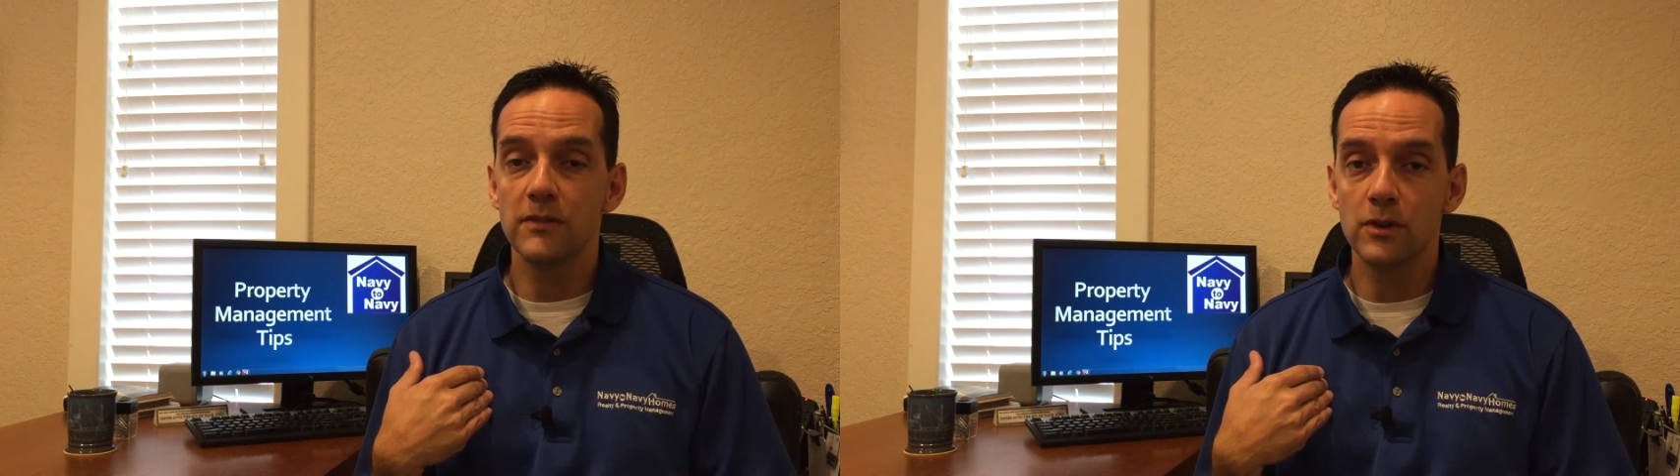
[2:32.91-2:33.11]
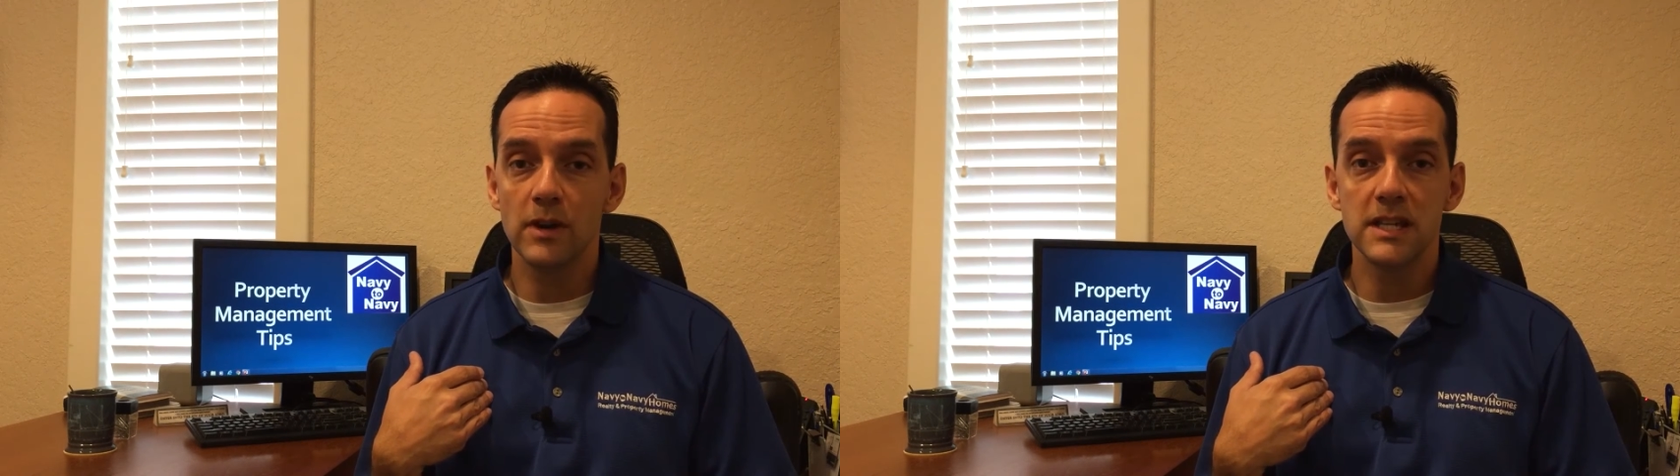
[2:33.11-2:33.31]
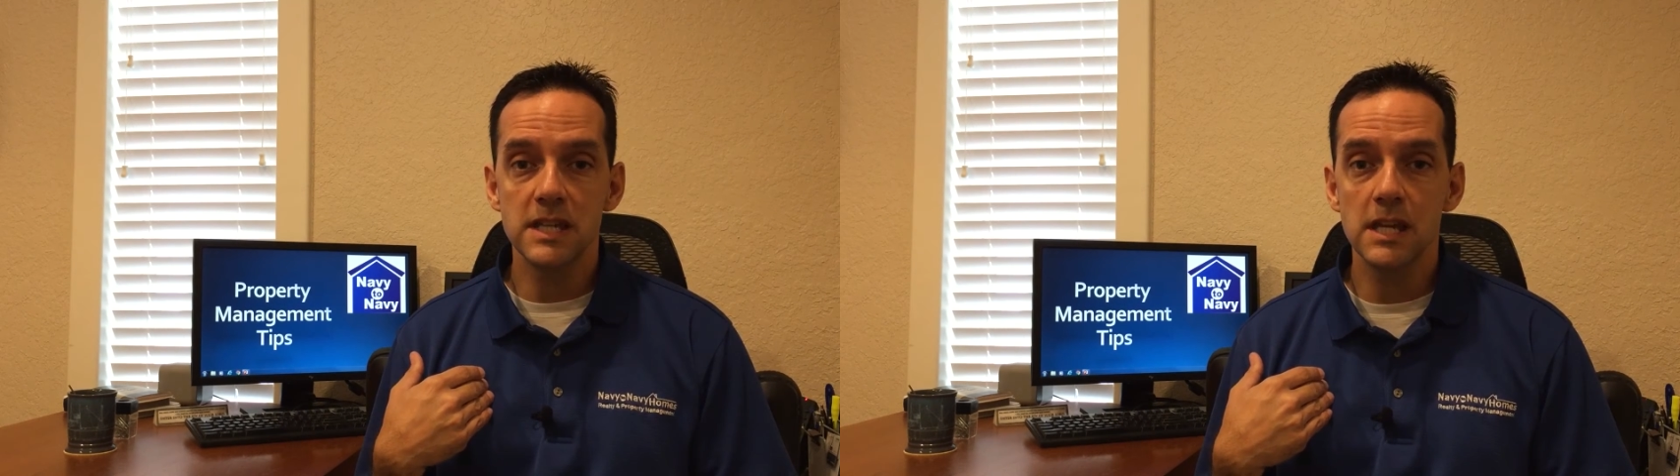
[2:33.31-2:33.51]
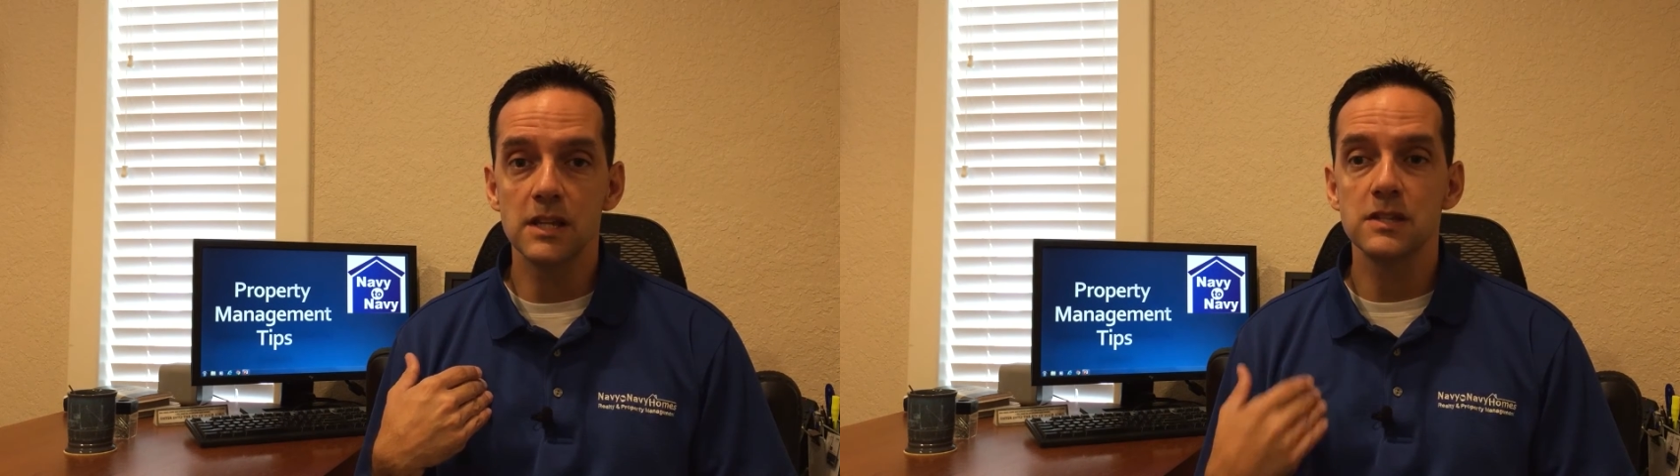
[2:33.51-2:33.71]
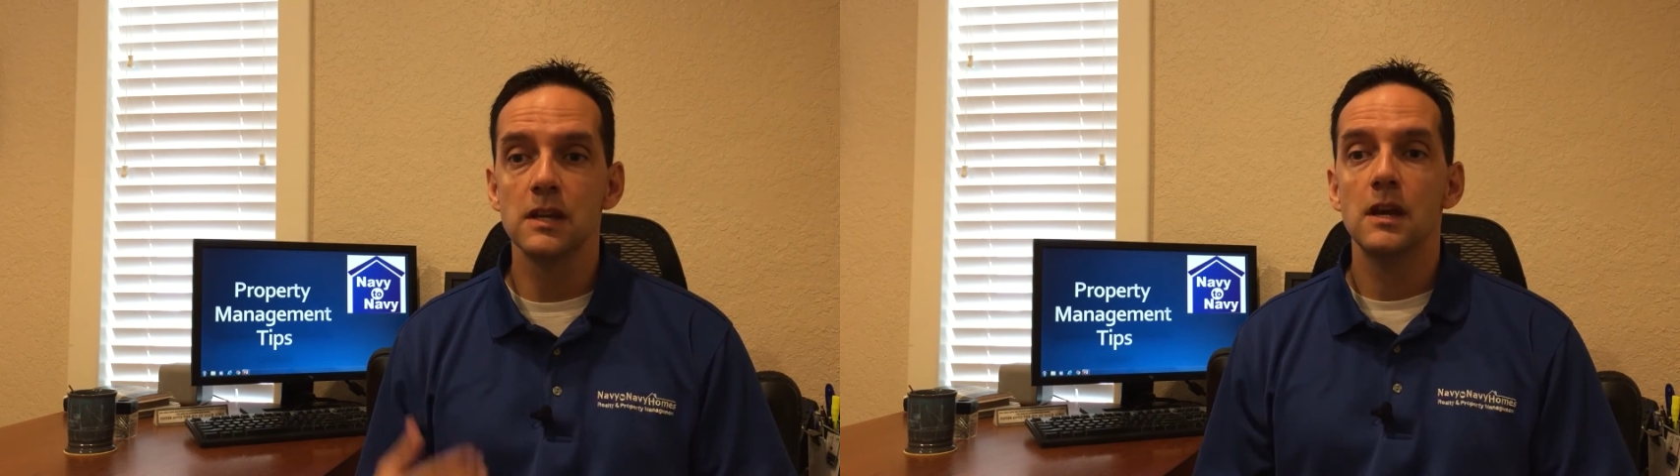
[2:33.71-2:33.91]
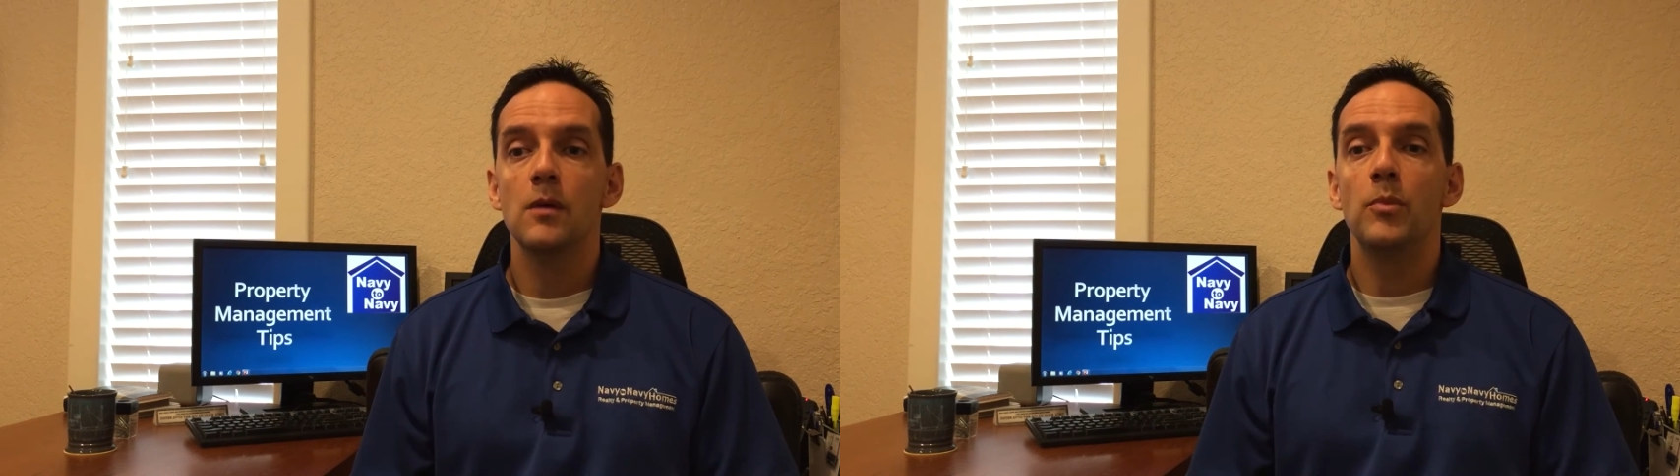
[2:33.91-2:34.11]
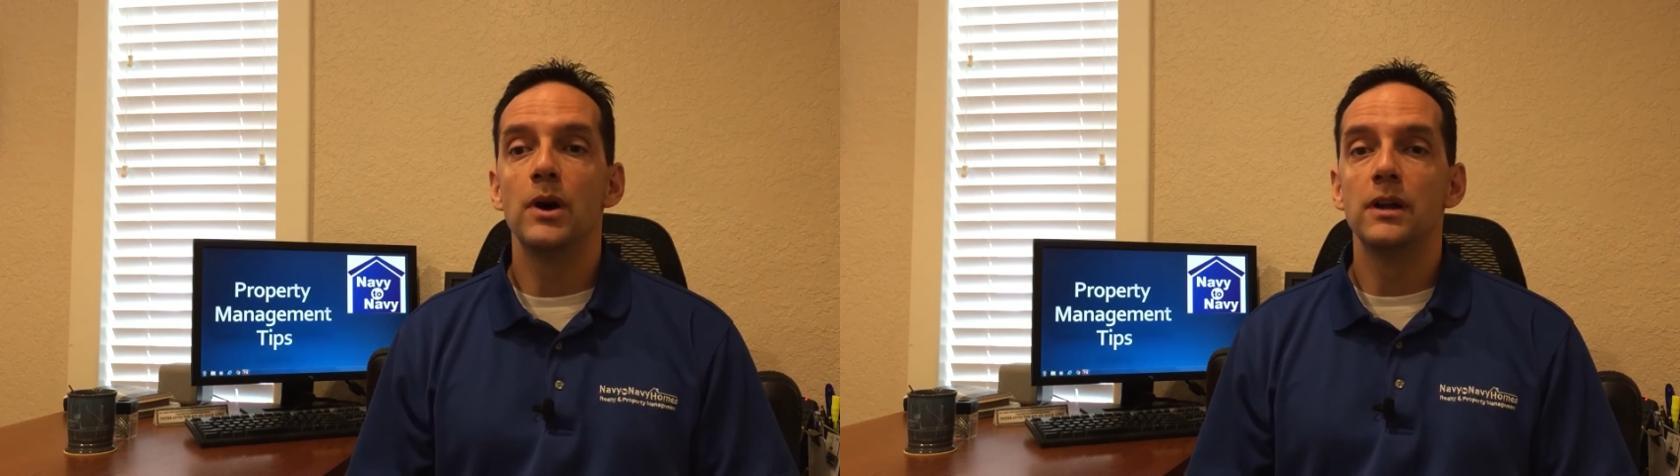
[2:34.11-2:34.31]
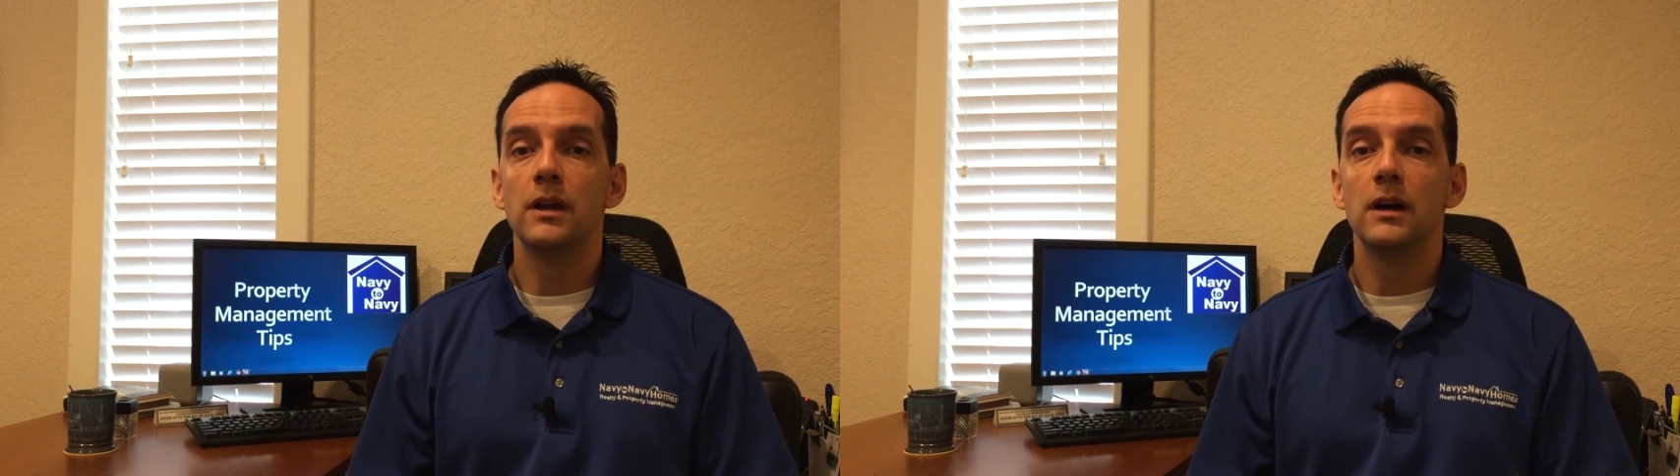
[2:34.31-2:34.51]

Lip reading: We have great tenants, but